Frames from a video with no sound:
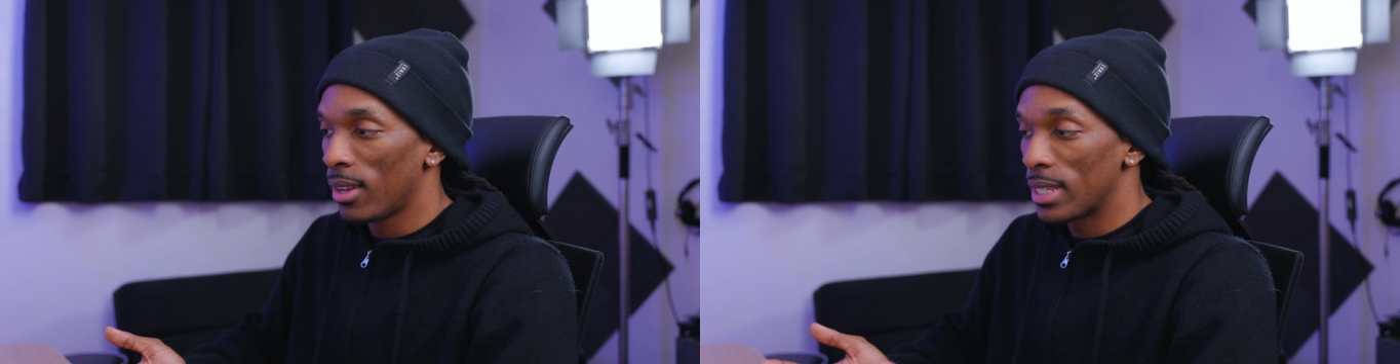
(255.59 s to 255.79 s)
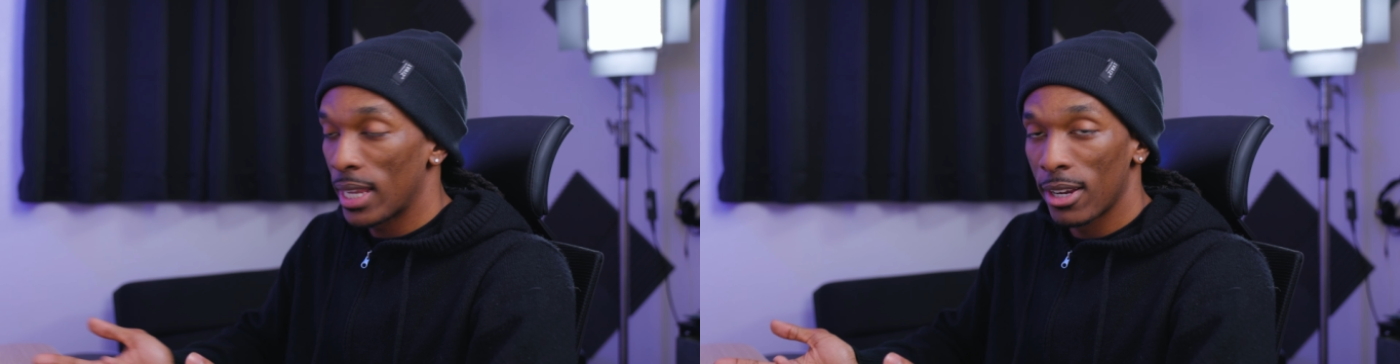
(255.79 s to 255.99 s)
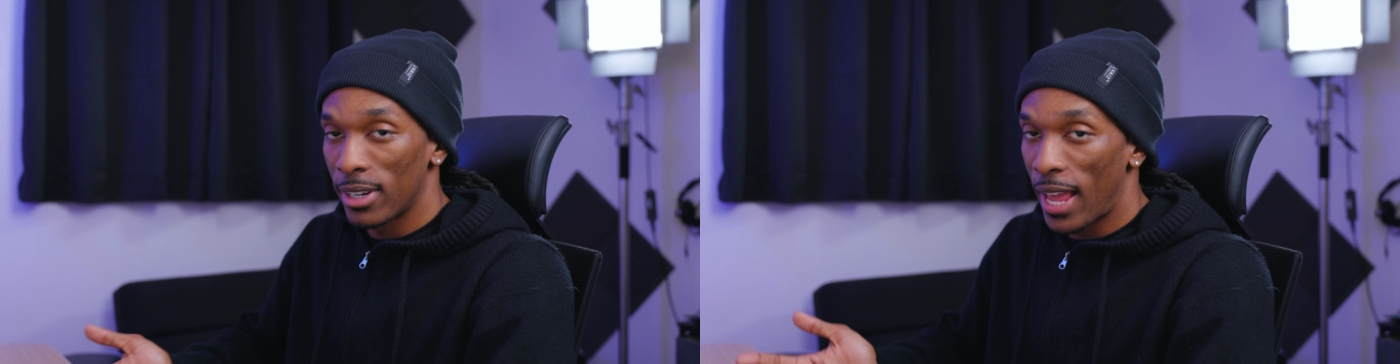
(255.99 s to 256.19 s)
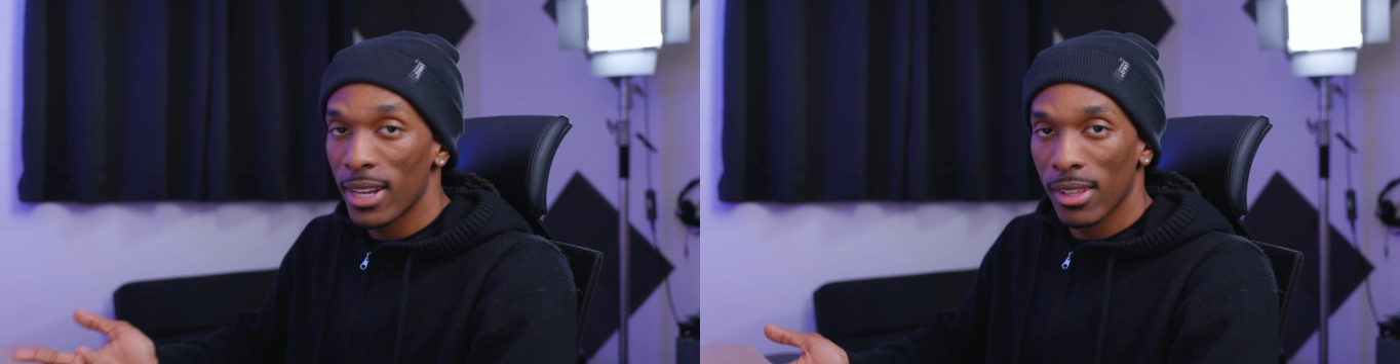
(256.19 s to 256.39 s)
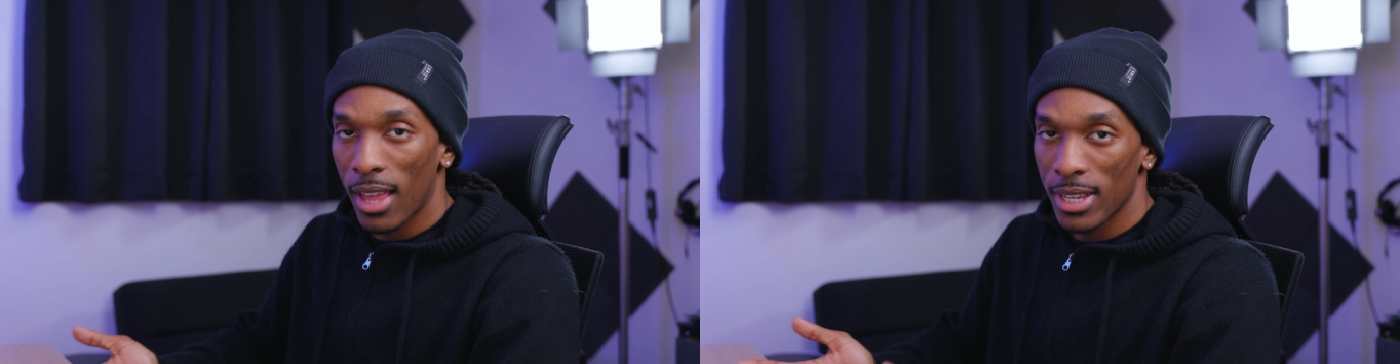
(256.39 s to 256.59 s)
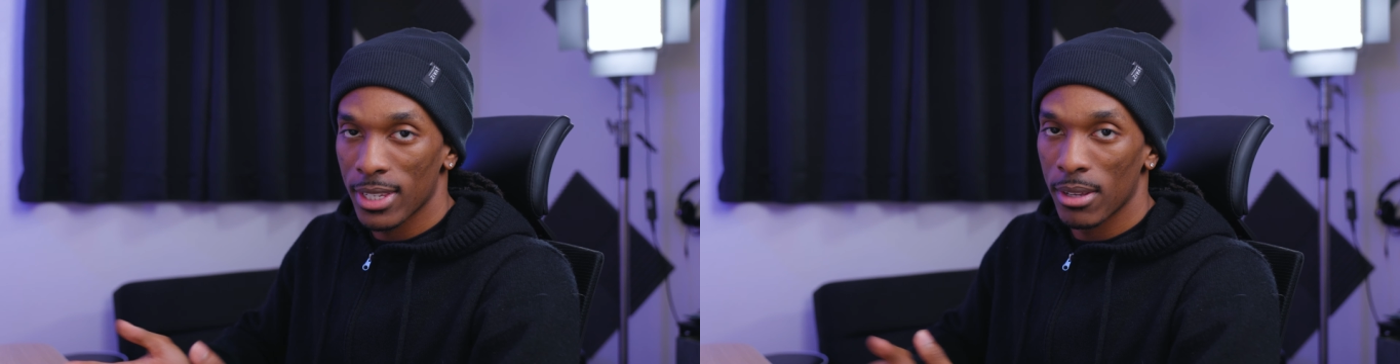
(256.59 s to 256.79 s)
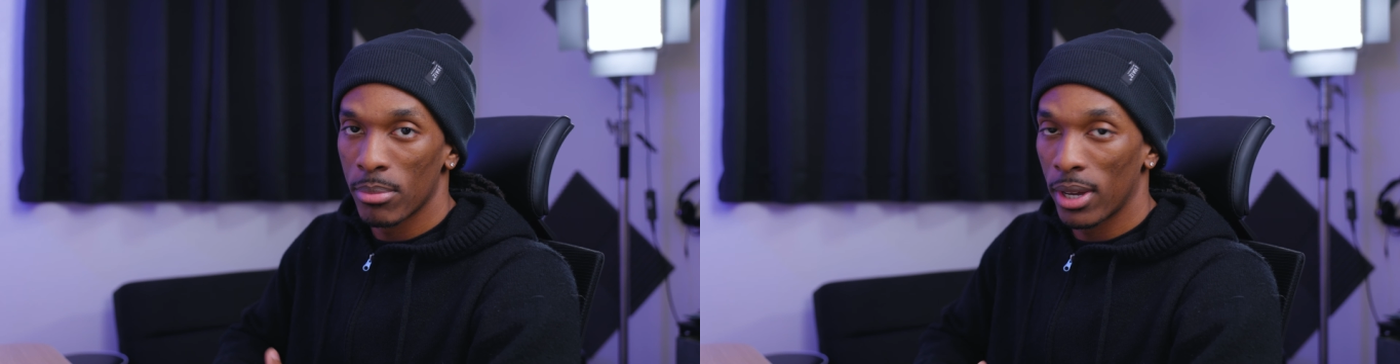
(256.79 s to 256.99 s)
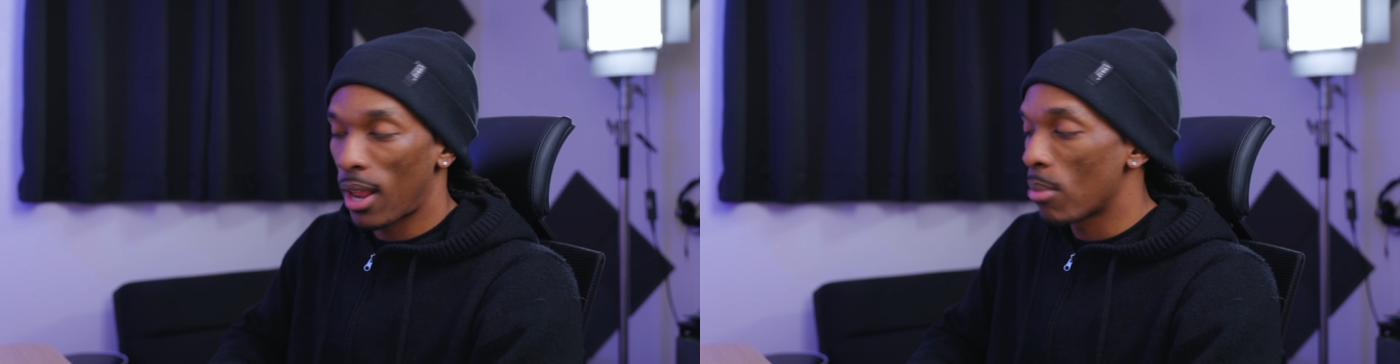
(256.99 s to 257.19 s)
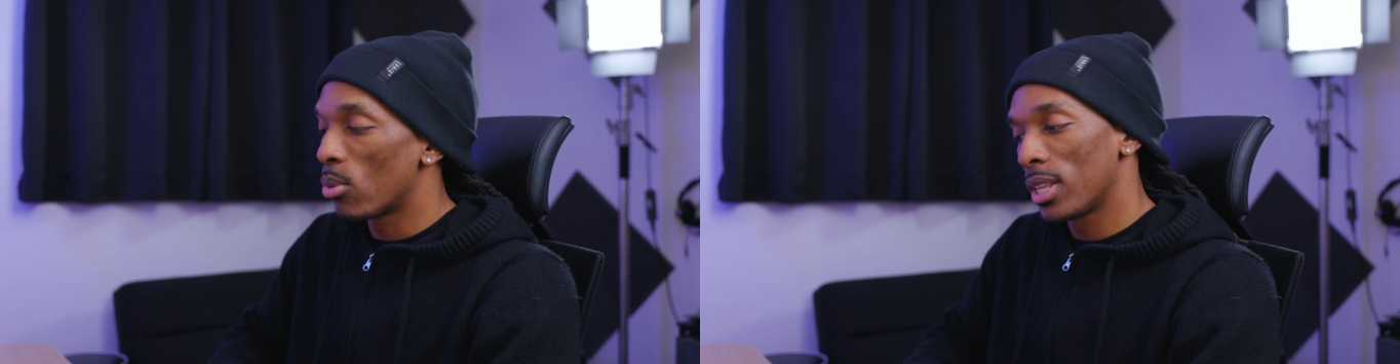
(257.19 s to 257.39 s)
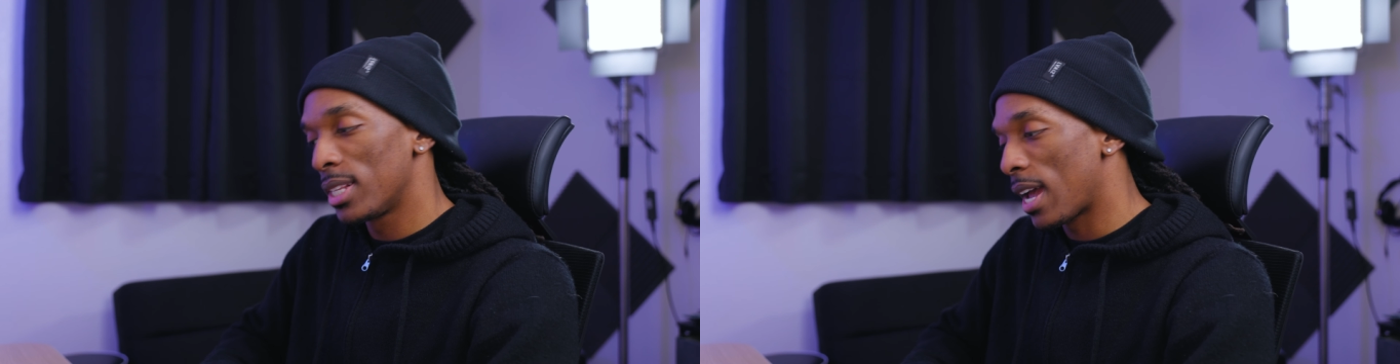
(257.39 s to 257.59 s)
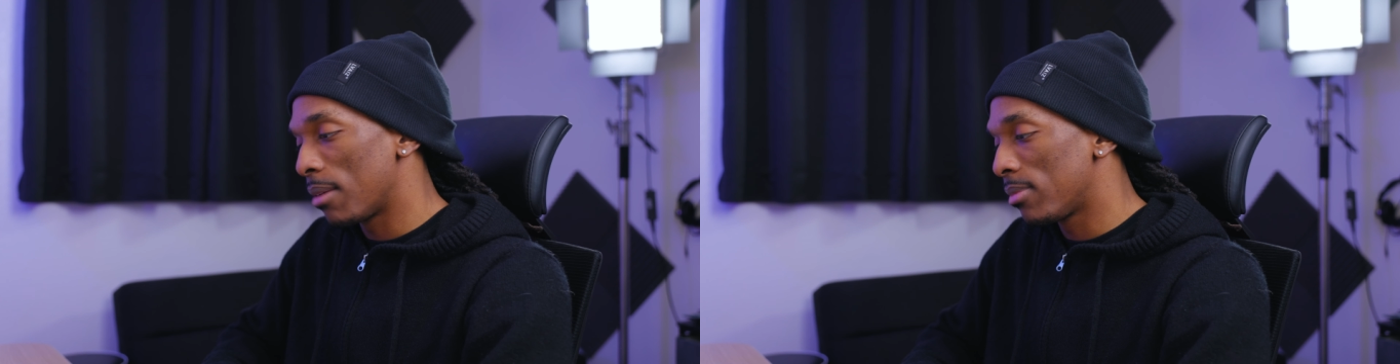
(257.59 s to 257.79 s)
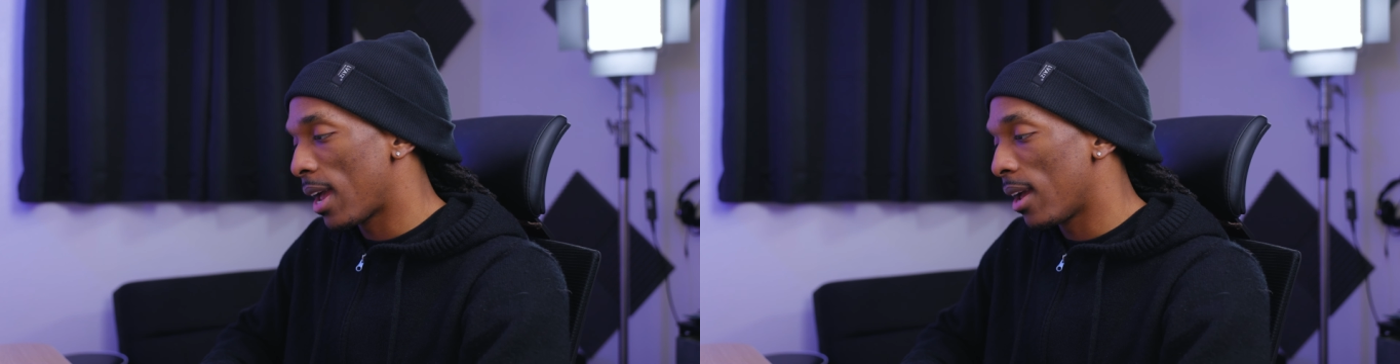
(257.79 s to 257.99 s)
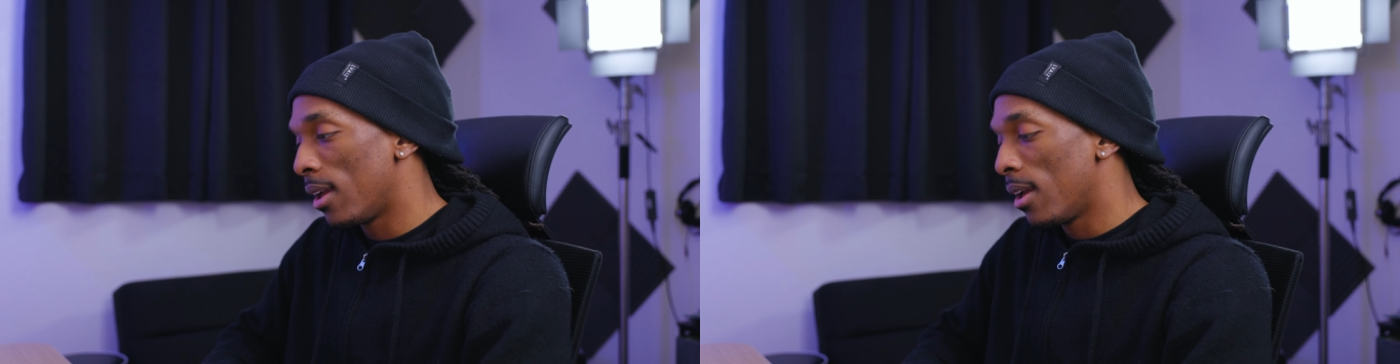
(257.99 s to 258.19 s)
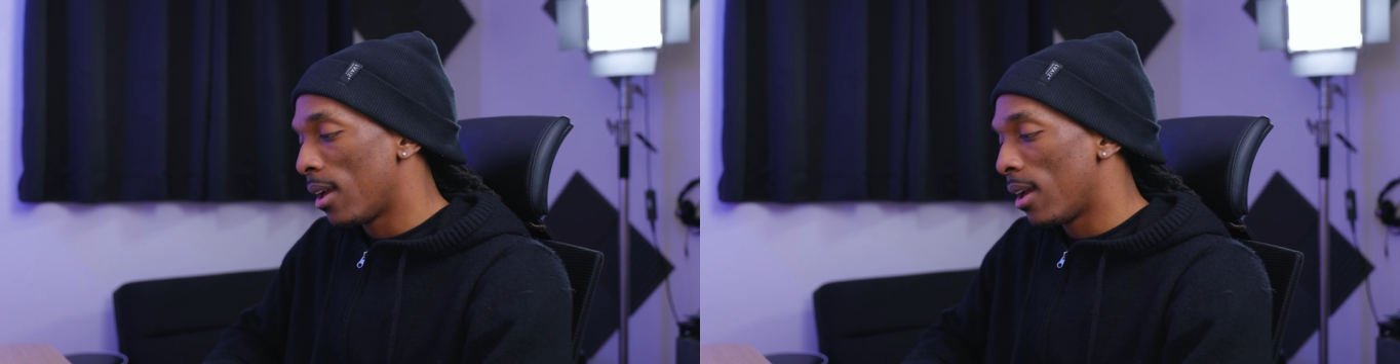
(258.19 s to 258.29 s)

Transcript: sit here and analyze it, but I'm more the type that